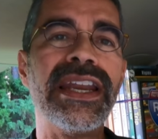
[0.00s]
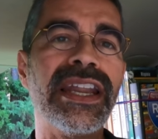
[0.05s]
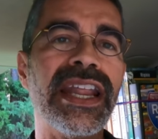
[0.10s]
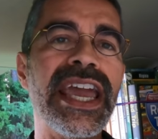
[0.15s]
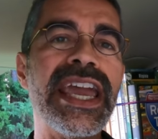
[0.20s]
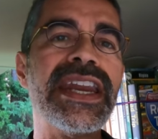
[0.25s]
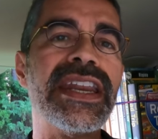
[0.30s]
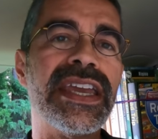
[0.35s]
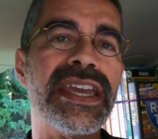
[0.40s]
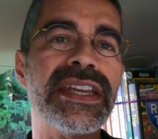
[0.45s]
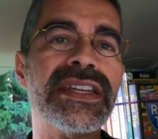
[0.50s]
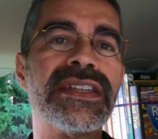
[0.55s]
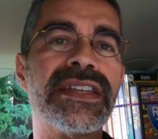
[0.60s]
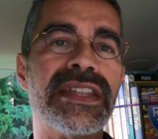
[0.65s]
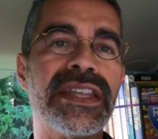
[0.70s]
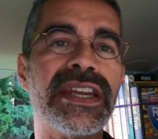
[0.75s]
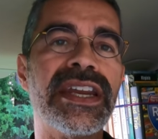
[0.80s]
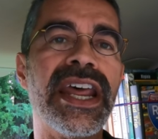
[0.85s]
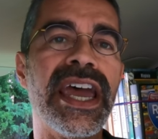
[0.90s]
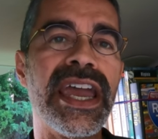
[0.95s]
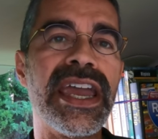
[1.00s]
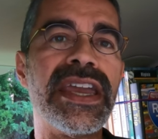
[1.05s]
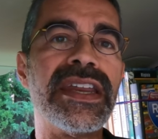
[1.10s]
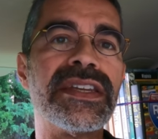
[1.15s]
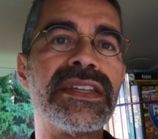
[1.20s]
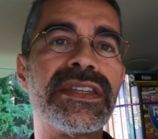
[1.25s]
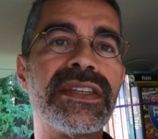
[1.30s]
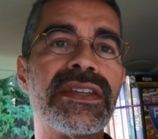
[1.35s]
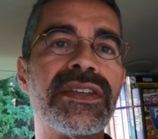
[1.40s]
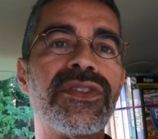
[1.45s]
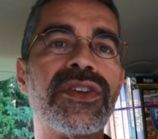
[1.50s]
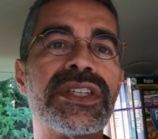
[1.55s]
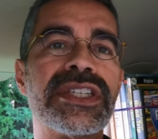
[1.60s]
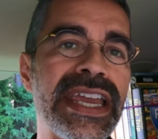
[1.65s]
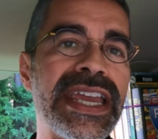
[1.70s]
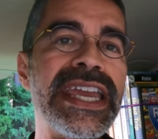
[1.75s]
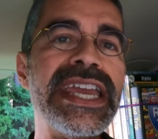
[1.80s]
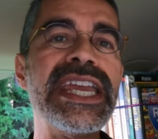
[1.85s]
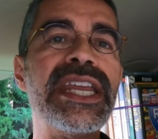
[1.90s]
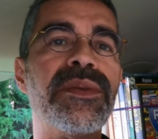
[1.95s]
late into the night, there's
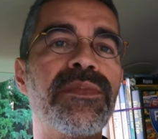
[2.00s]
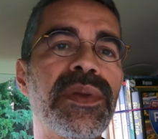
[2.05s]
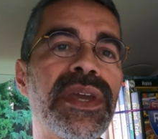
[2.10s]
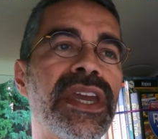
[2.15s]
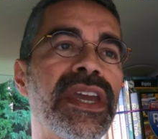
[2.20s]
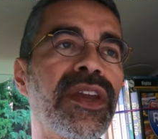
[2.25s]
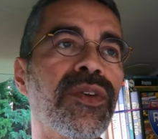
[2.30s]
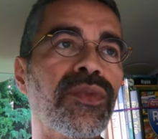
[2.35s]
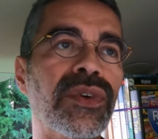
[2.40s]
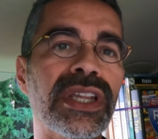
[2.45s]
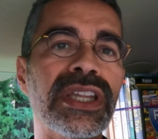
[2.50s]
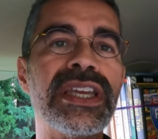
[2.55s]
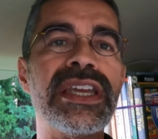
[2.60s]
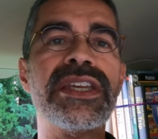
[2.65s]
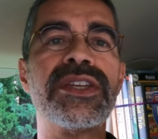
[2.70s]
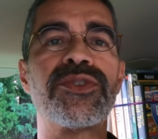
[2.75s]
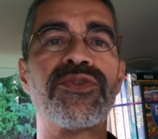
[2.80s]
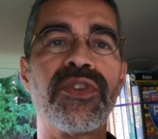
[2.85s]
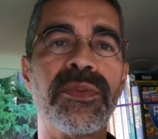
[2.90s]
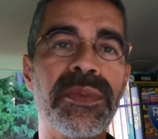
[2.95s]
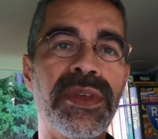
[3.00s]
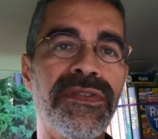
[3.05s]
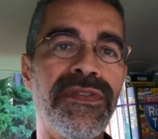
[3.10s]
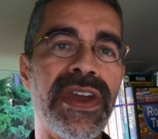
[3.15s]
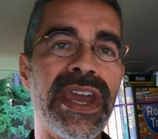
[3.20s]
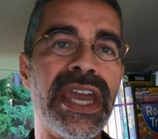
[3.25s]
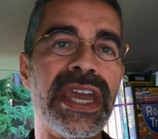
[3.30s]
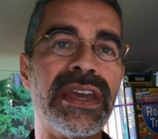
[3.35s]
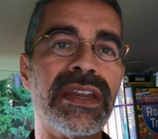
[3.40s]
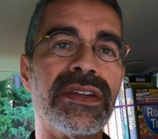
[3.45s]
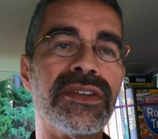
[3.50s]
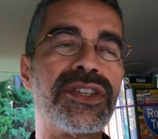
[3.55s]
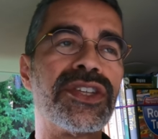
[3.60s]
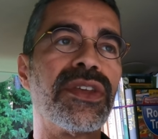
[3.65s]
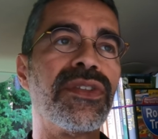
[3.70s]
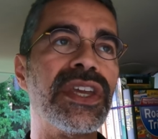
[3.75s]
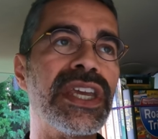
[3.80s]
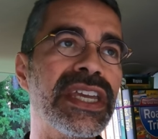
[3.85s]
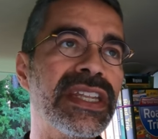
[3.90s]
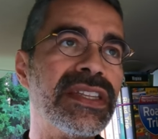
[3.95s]
heat being released from the van.
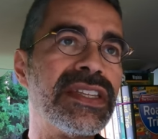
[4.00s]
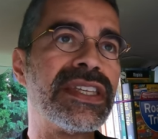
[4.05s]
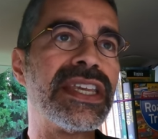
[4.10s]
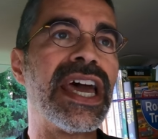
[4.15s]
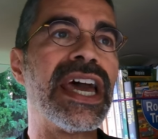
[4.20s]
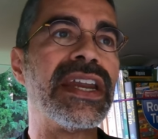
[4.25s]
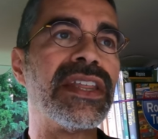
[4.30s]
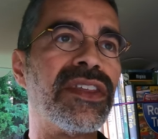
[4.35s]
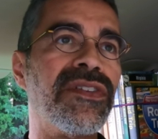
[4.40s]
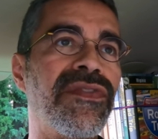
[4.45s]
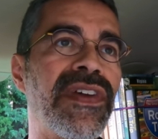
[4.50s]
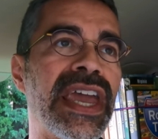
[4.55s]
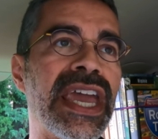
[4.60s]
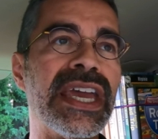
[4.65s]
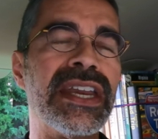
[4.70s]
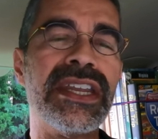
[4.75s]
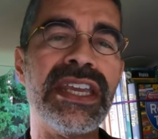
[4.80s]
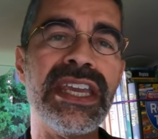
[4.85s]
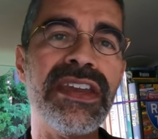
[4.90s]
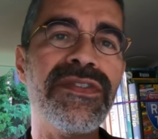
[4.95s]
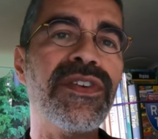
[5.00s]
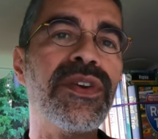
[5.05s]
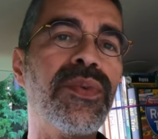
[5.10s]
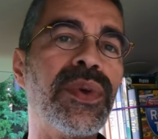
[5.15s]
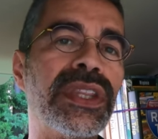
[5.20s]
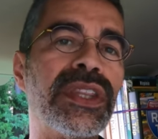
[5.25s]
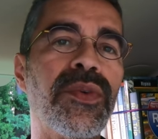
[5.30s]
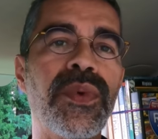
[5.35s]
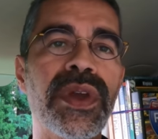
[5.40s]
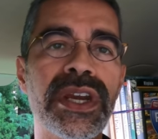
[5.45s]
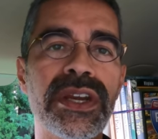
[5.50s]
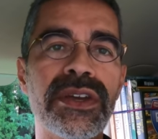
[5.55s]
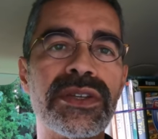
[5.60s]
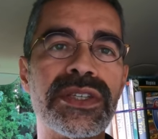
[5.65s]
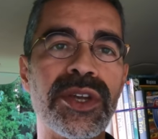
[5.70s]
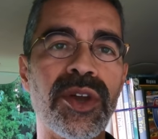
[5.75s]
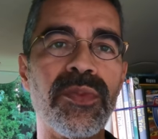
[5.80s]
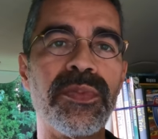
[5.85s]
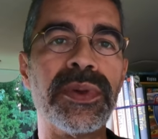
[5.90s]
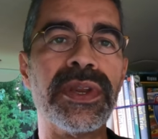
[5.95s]
So the inside of the van, even with the
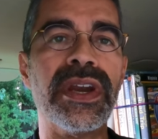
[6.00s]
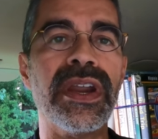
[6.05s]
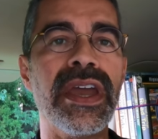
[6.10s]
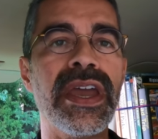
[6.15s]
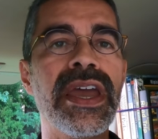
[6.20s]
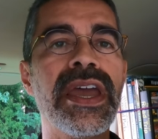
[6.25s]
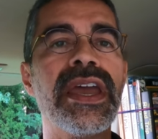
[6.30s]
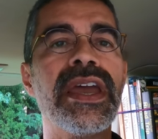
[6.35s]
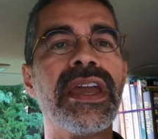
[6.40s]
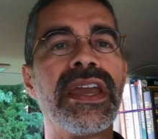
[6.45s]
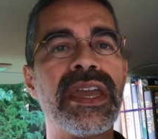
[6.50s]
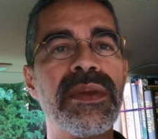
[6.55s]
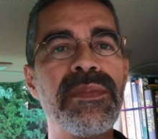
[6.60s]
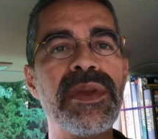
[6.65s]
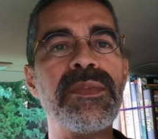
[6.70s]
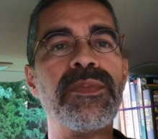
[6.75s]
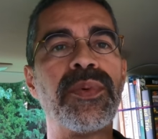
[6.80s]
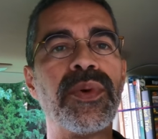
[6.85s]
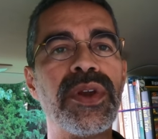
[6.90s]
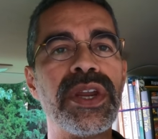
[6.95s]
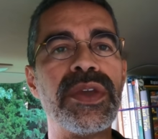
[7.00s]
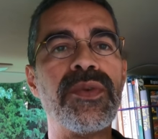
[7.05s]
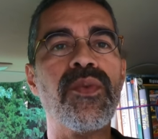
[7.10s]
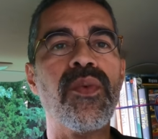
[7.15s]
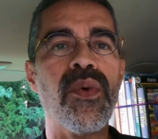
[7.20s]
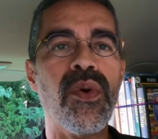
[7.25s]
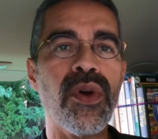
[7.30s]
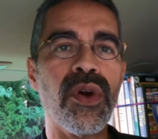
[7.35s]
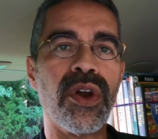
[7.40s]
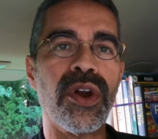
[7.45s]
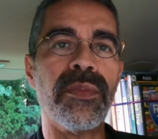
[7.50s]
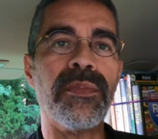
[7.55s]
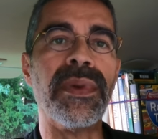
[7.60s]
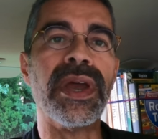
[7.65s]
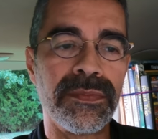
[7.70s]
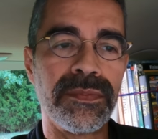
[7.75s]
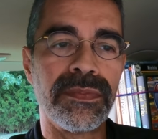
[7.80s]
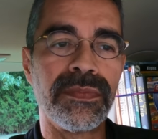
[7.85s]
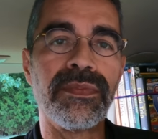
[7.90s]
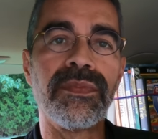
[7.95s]
windows open, can be pretty warm.
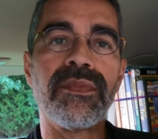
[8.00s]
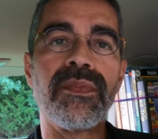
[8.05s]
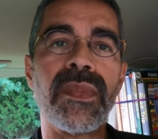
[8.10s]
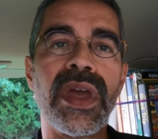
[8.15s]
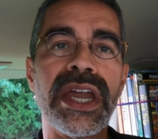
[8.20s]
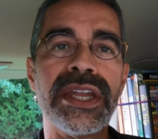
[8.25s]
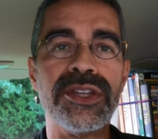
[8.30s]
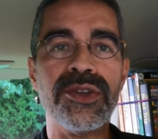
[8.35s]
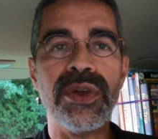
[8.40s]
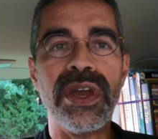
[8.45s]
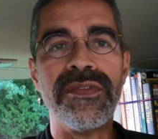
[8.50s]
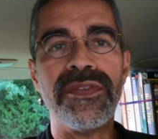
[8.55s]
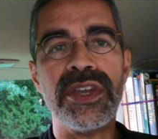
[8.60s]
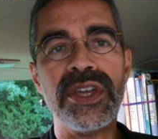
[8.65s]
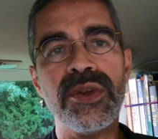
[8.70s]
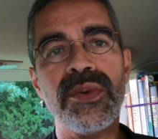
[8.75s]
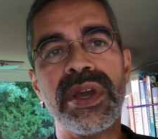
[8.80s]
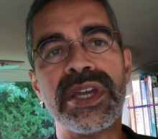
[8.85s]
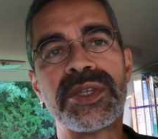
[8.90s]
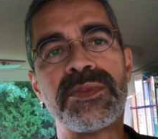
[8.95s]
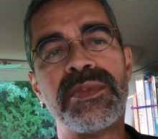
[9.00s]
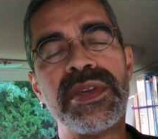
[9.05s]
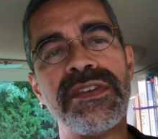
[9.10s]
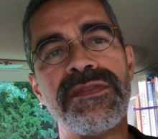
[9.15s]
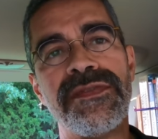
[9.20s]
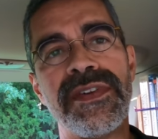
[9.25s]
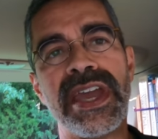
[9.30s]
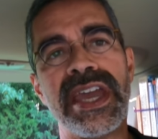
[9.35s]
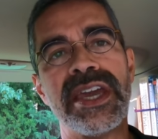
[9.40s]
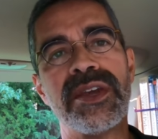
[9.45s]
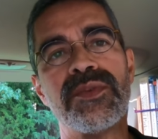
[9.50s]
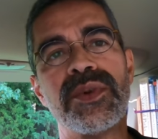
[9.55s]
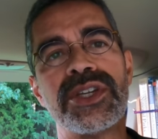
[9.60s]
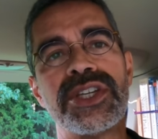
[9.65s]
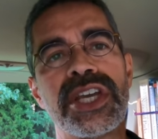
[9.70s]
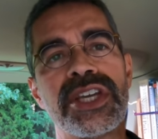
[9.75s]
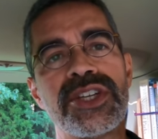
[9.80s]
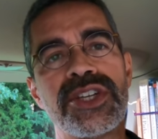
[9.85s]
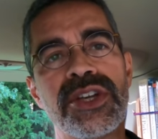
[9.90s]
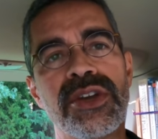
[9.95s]
I do have a USB fan,
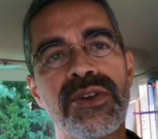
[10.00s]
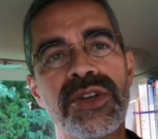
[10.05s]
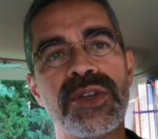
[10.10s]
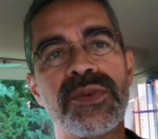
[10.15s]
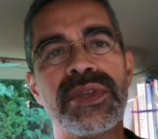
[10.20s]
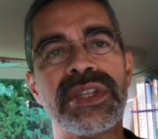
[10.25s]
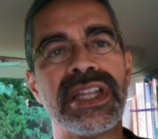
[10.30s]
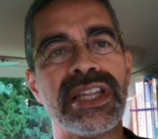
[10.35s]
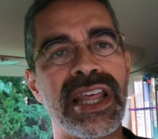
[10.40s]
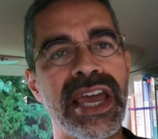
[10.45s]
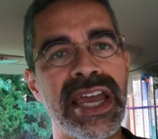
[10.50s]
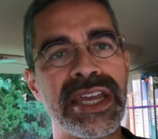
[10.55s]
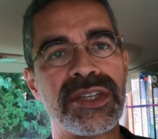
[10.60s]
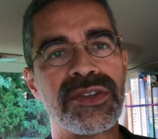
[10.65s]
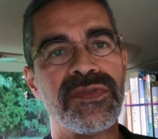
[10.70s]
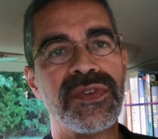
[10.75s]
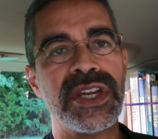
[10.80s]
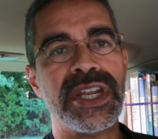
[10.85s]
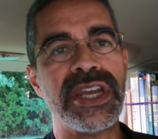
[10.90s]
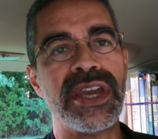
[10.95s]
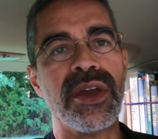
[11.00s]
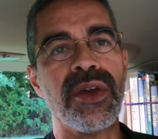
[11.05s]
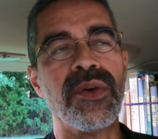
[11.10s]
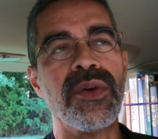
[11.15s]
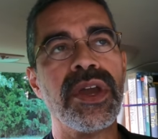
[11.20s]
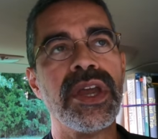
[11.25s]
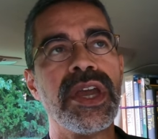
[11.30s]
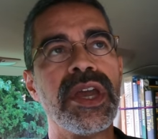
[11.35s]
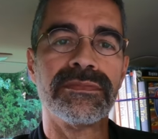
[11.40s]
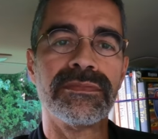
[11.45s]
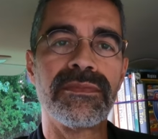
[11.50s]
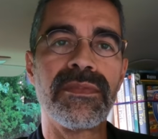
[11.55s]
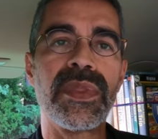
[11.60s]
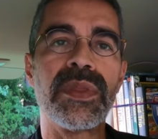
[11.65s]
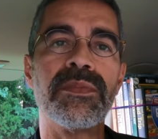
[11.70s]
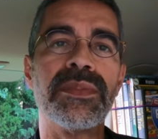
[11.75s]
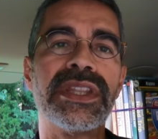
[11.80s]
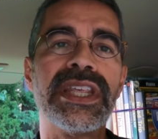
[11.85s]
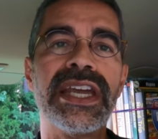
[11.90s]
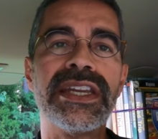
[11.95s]
which I showed you in the last video,
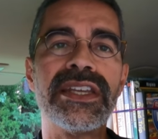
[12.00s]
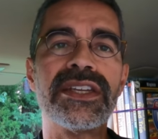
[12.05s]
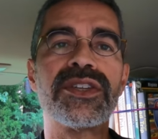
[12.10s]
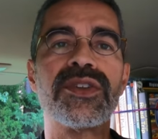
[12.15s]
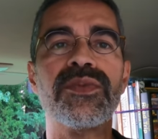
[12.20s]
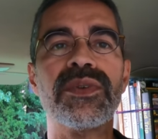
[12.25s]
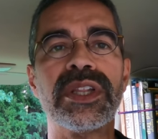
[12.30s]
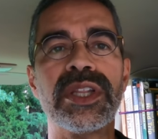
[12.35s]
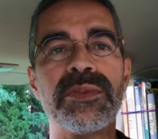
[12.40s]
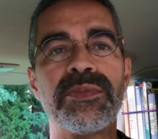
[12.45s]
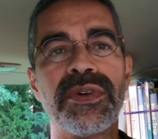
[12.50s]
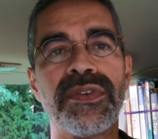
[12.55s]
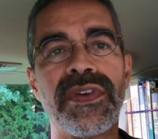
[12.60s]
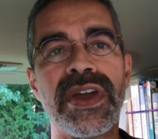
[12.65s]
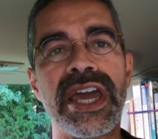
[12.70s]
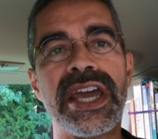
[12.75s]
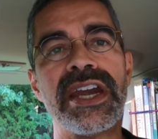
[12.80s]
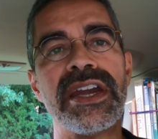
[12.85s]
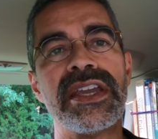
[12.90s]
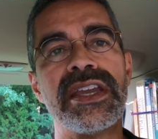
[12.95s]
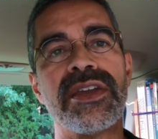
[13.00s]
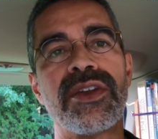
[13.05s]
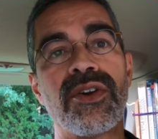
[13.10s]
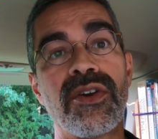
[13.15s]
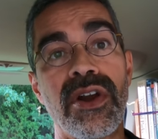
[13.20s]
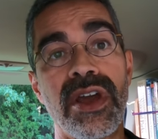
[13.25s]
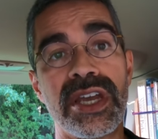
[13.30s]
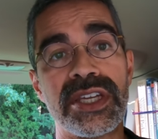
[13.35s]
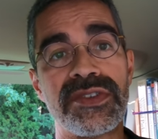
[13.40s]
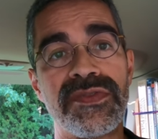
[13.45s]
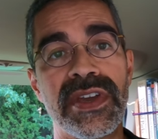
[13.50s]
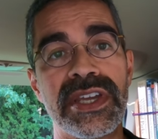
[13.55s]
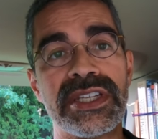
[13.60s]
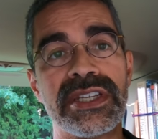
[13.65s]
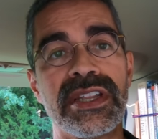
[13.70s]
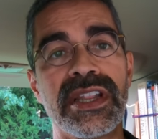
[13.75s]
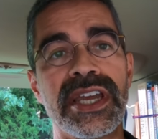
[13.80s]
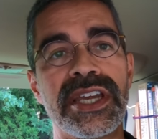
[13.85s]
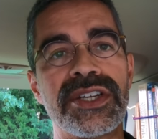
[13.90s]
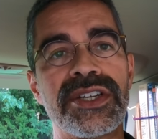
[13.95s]
but that doesn't really provide any cross
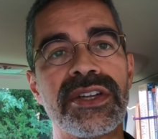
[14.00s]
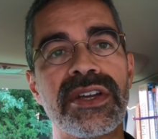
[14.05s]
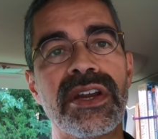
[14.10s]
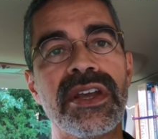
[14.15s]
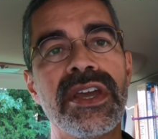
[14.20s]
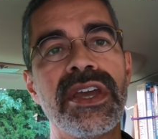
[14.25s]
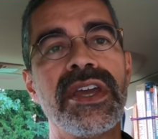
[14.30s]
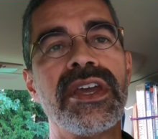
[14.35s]
ventilation.